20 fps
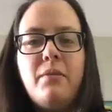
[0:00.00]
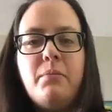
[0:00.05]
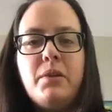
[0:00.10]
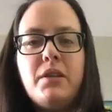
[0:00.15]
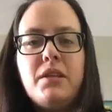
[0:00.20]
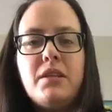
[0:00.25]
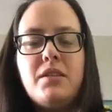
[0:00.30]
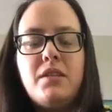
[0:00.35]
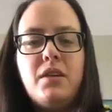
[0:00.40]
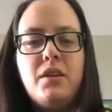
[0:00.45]
Look
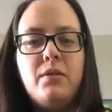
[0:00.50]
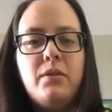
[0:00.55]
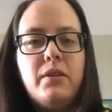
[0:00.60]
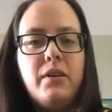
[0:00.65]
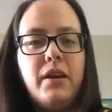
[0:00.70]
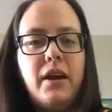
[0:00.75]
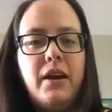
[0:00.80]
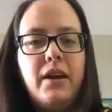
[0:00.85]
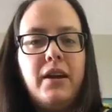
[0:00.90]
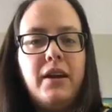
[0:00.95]
at this cute little
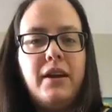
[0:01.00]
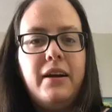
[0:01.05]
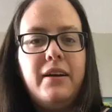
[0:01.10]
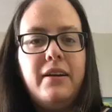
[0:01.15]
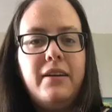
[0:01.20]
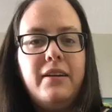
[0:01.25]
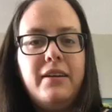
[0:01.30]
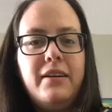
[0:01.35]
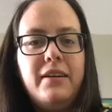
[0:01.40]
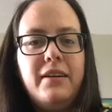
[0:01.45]
guy
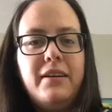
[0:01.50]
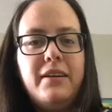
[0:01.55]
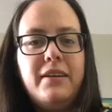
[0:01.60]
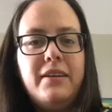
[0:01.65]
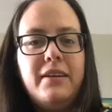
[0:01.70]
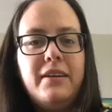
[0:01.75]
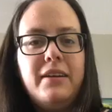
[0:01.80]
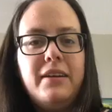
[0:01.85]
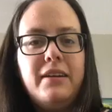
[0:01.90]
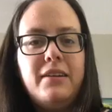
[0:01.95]
here.
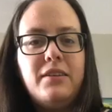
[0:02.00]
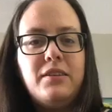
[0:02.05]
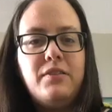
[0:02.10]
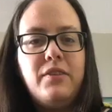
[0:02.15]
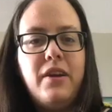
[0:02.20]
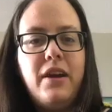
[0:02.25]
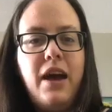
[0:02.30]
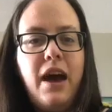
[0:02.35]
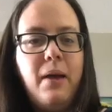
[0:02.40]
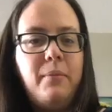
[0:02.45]
He's
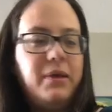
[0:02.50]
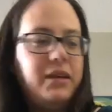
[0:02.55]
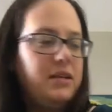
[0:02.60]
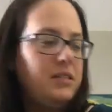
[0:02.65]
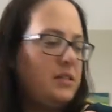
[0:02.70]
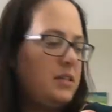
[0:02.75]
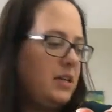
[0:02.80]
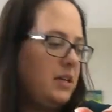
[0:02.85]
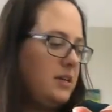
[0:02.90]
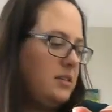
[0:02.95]
very happy to
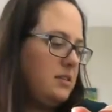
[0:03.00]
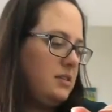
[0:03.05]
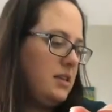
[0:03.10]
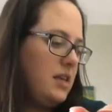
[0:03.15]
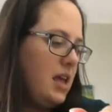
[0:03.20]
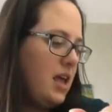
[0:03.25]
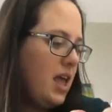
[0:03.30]
see us.